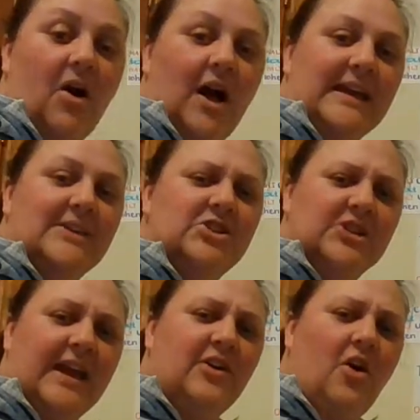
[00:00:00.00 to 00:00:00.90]
I can
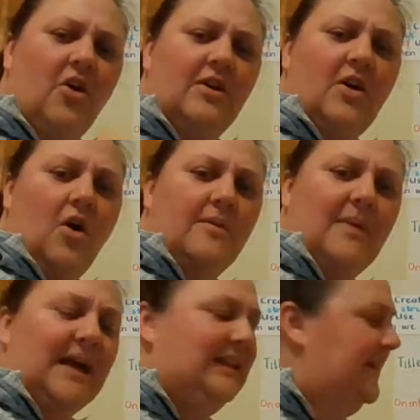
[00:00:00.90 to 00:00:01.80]
check on
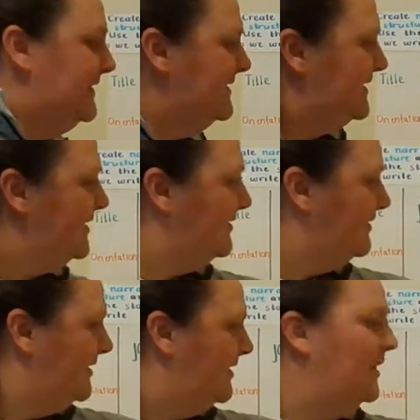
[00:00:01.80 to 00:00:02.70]
my list.
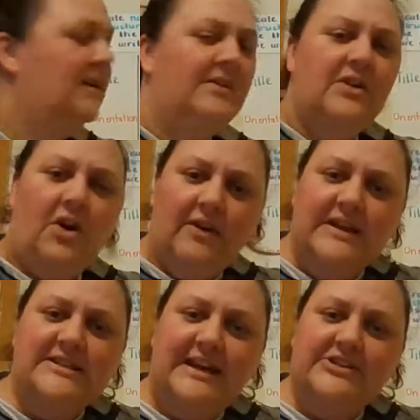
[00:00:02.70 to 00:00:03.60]
The
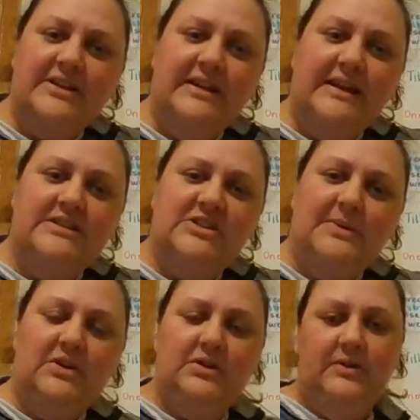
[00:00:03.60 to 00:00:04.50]
orientation needs
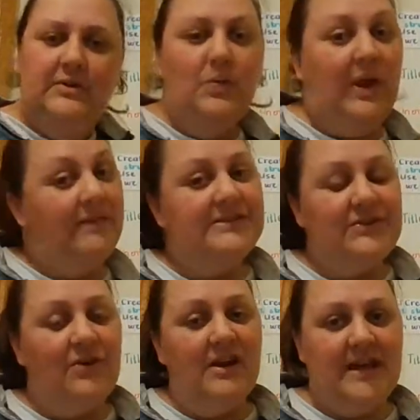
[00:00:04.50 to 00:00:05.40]
to include when the
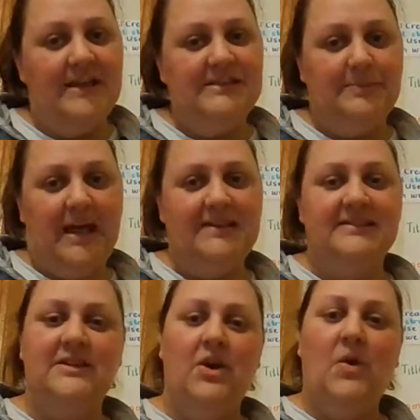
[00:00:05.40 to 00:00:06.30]
story takes place,
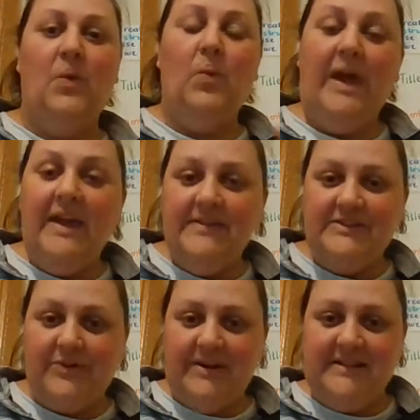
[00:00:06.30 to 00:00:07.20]
where the
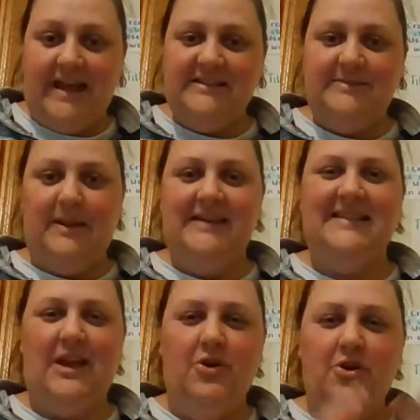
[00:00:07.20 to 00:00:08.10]
story takes place,
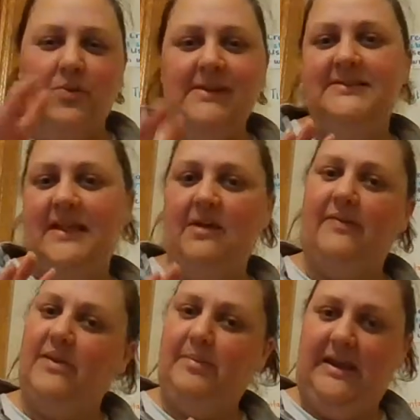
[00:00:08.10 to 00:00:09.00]
and who is there
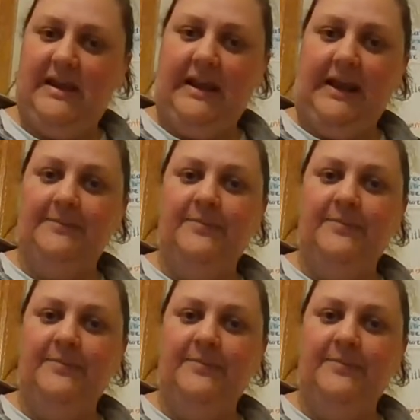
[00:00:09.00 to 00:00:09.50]
at the beginning.